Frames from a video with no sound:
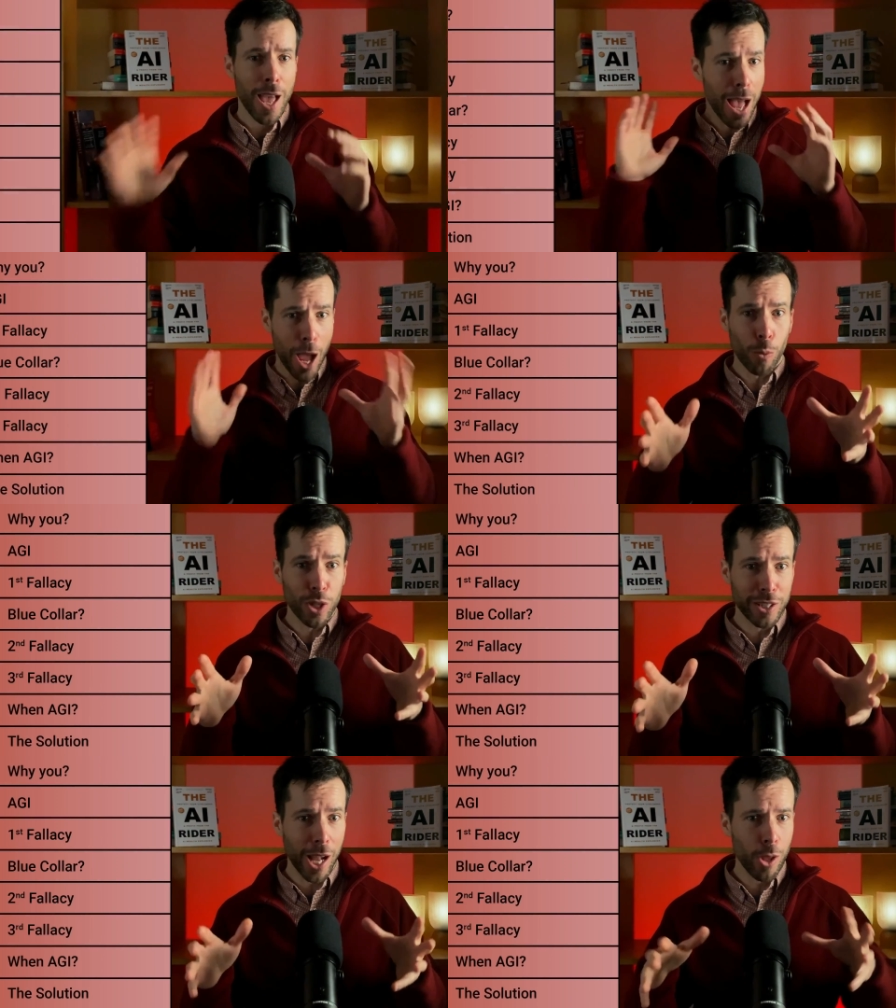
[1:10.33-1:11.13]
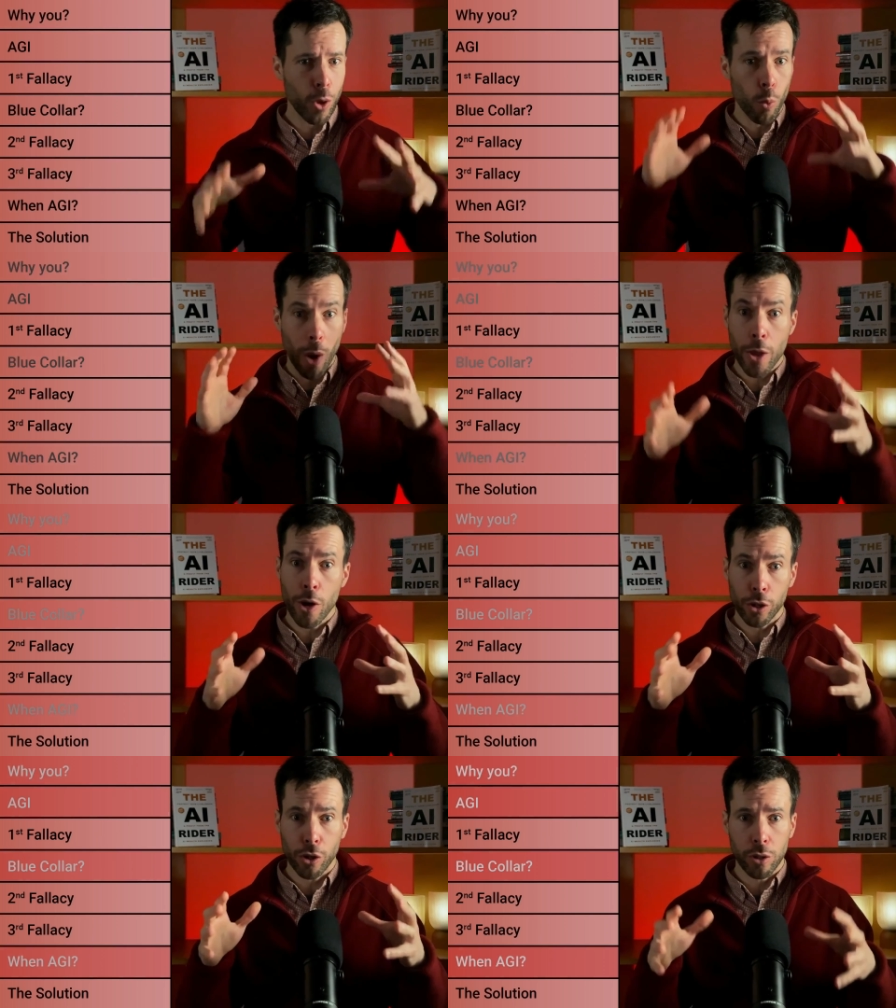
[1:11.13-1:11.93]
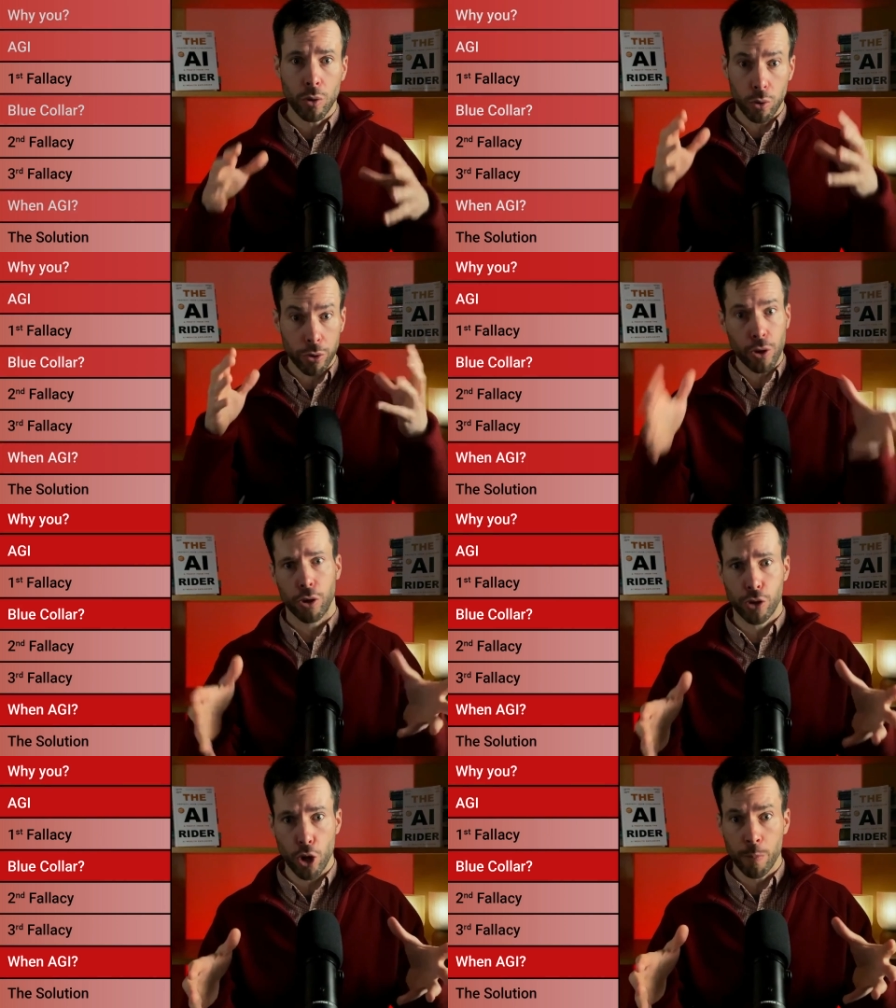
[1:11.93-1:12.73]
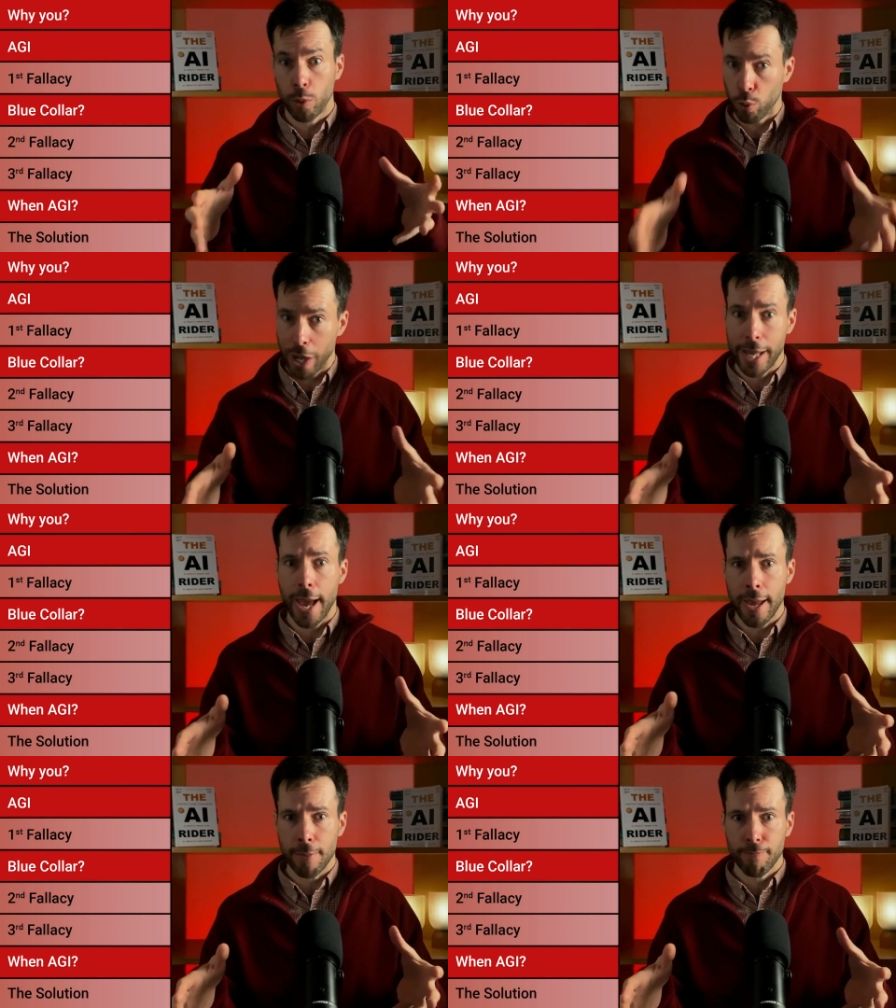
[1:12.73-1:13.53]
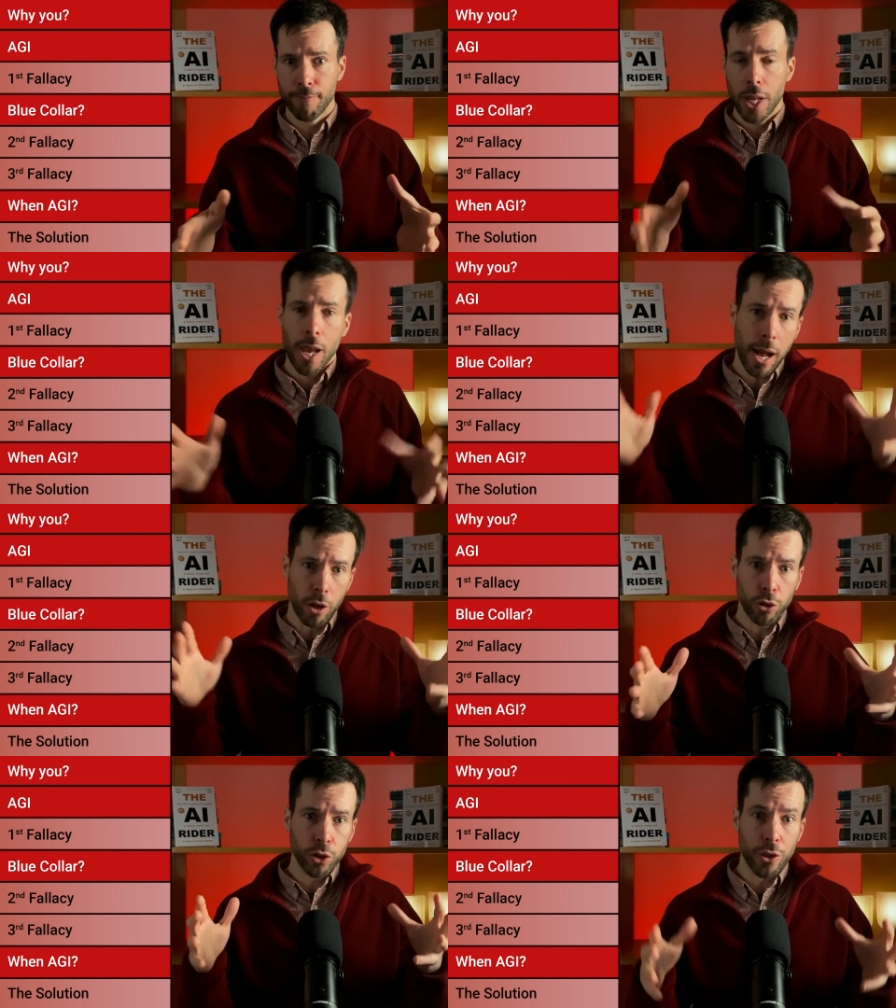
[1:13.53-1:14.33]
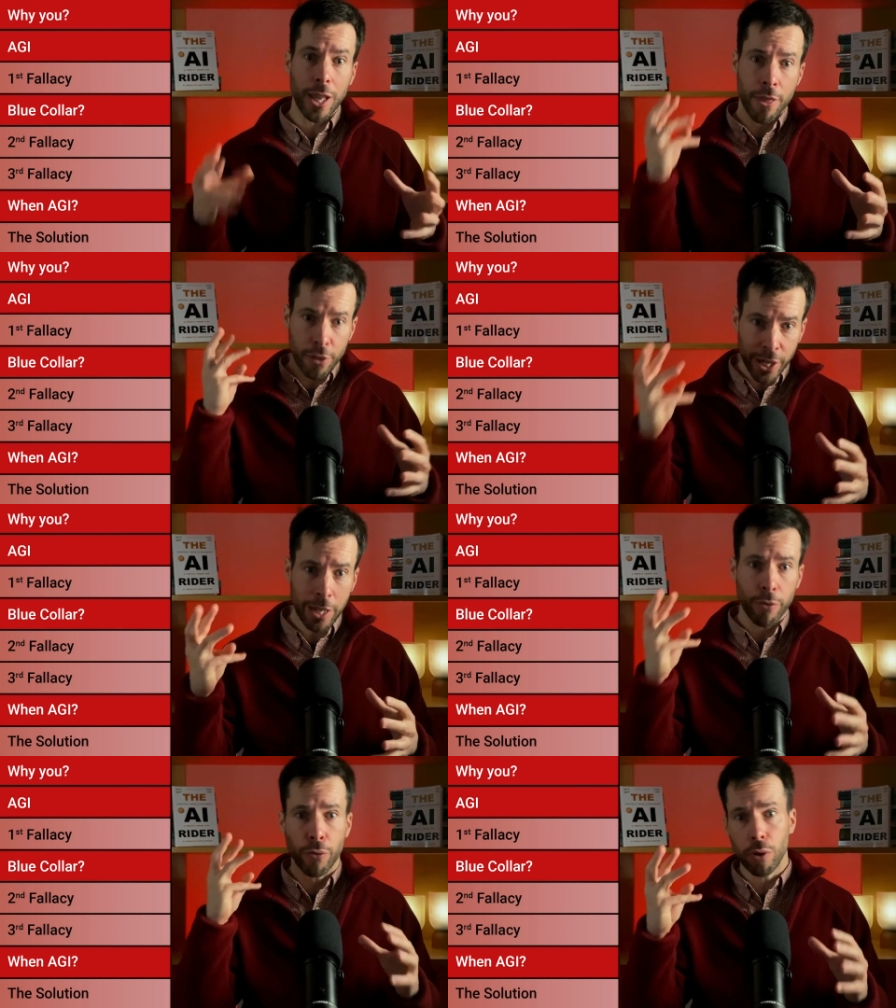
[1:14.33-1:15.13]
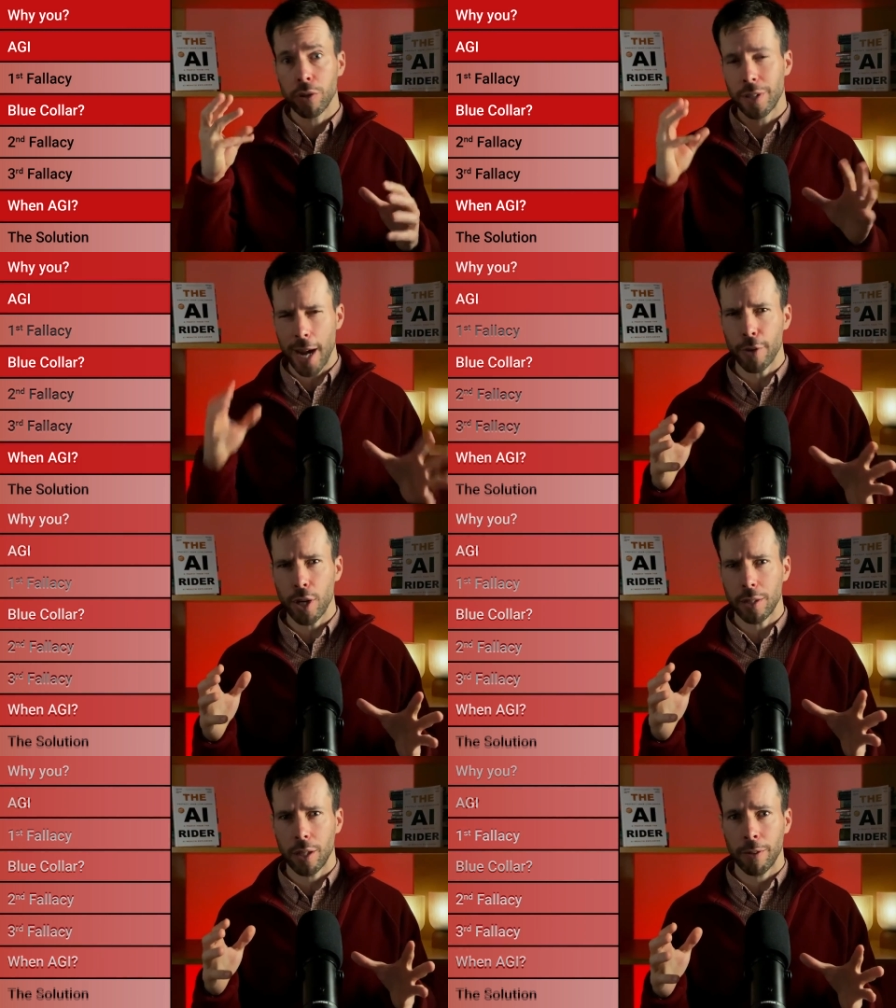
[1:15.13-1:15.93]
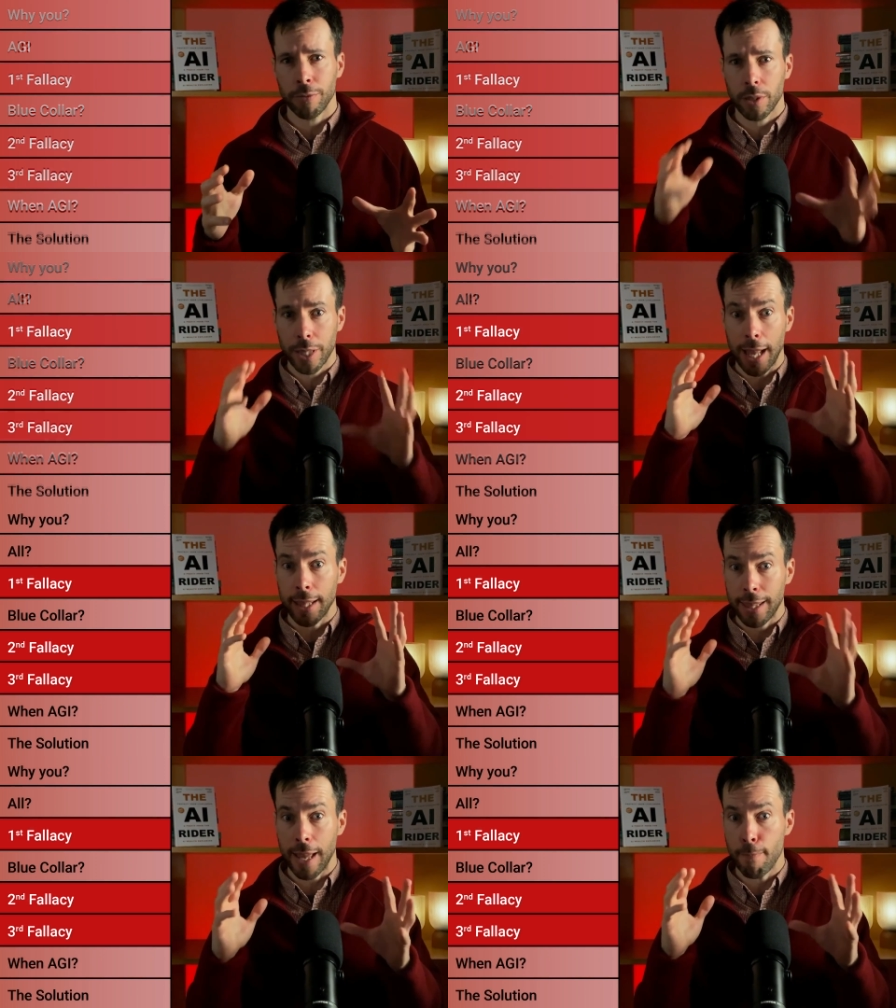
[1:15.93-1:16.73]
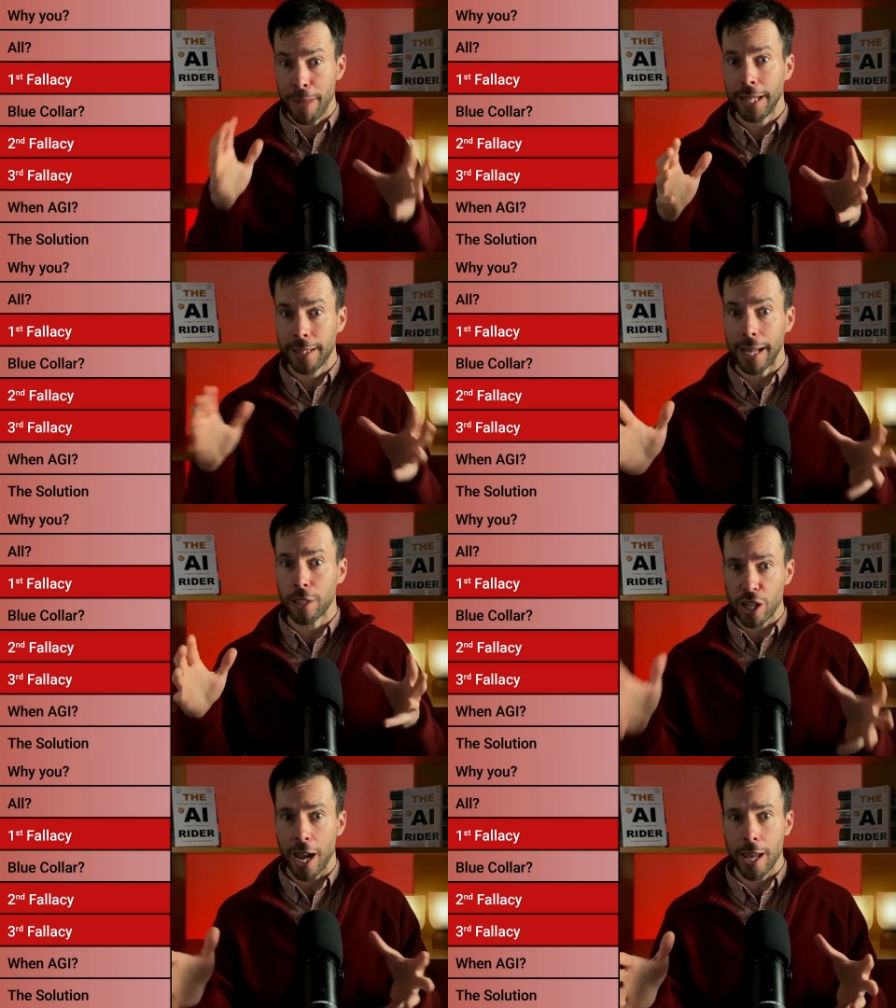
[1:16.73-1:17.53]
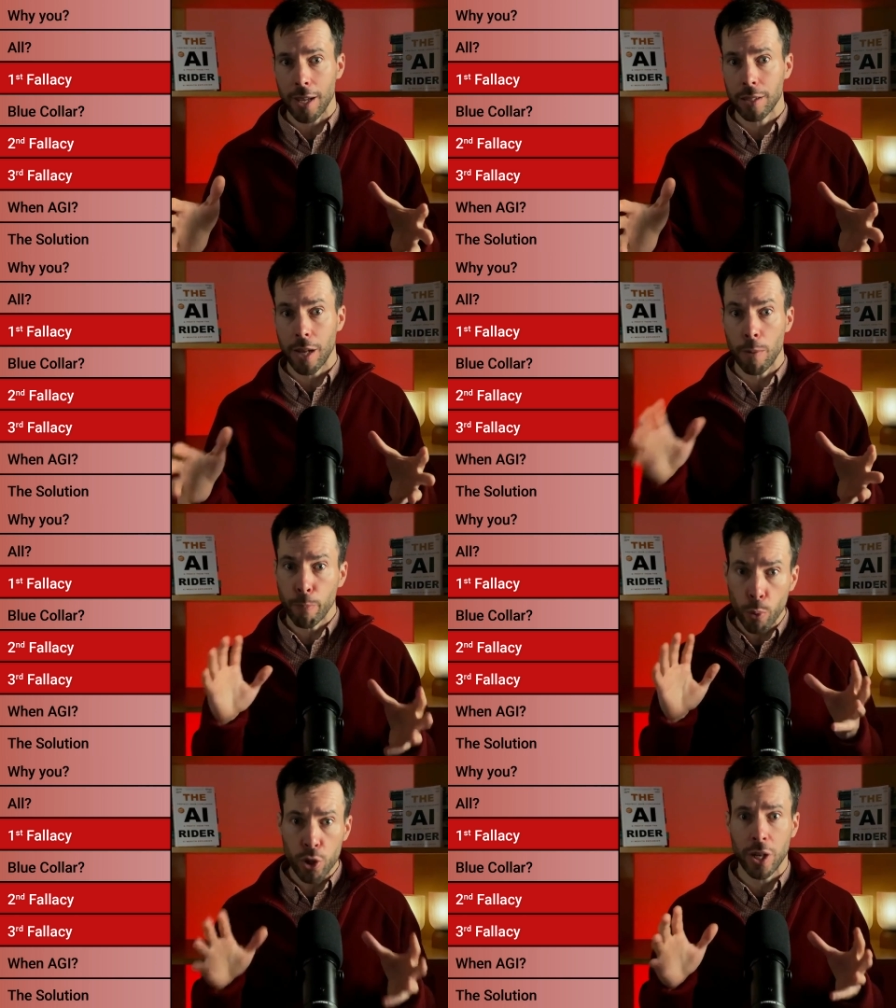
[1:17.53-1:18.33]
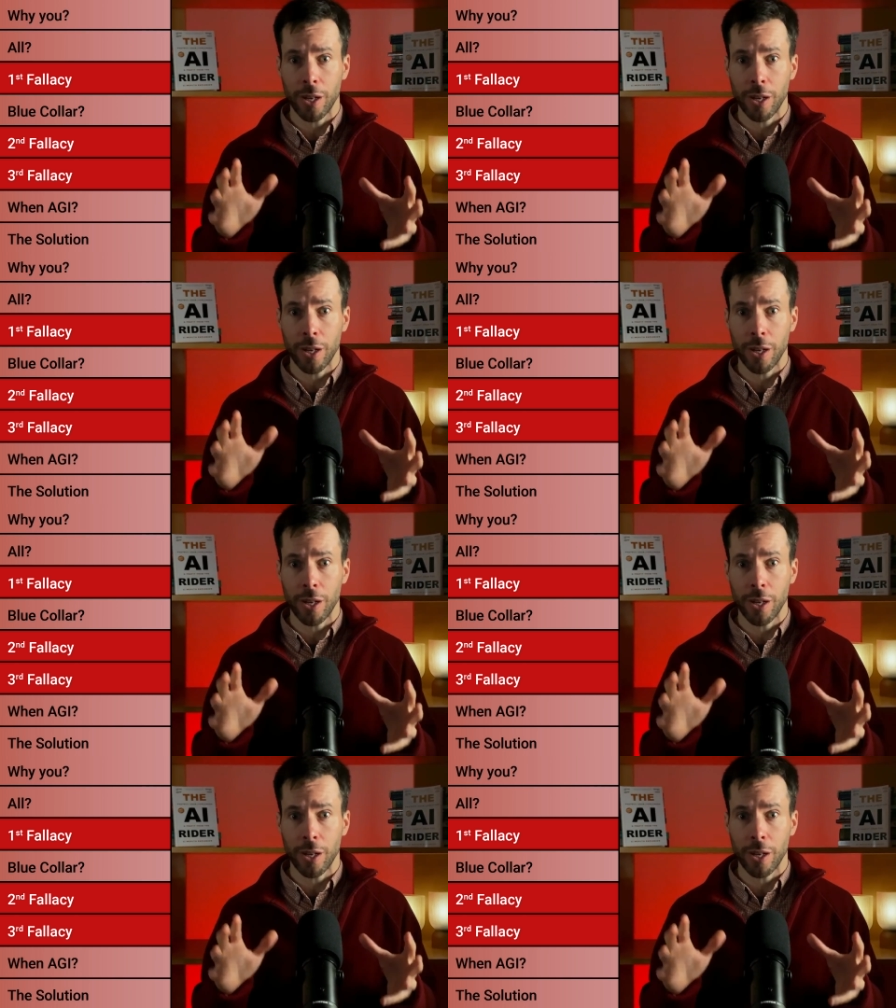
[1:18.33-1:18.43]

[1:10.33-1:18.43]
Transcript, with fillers: I will tell you why you are going to lose your job to AI, and also the three false narratives that the big tech giants are pushing